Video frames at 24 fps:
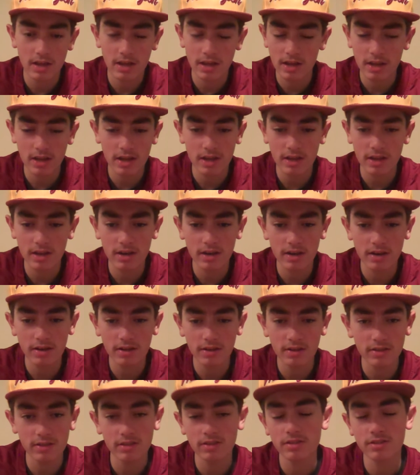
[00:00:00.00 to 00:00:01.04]
And
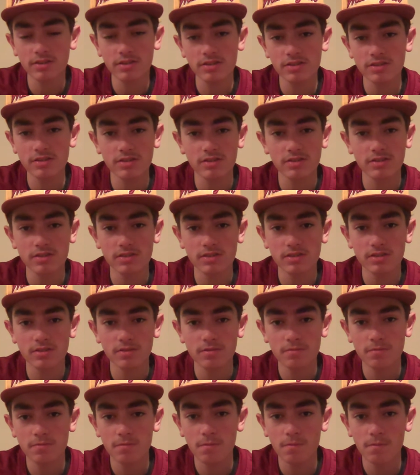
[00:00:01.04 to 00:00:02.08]
just
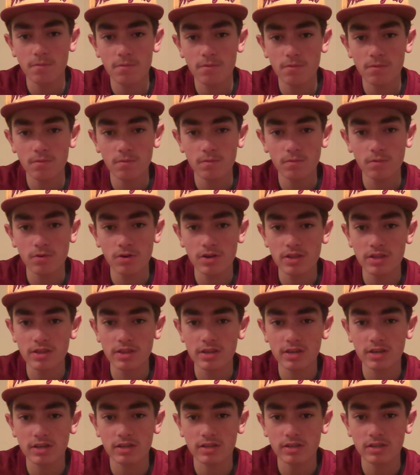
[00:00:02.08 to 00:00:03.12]
one
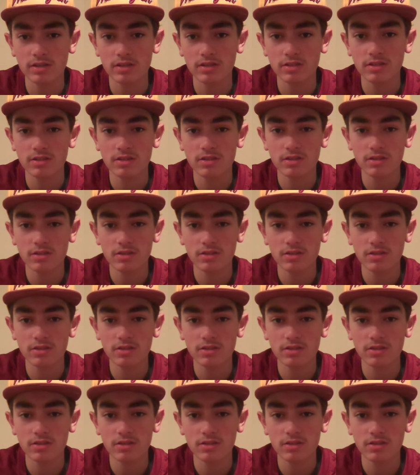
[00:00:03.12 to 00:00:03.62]
thing,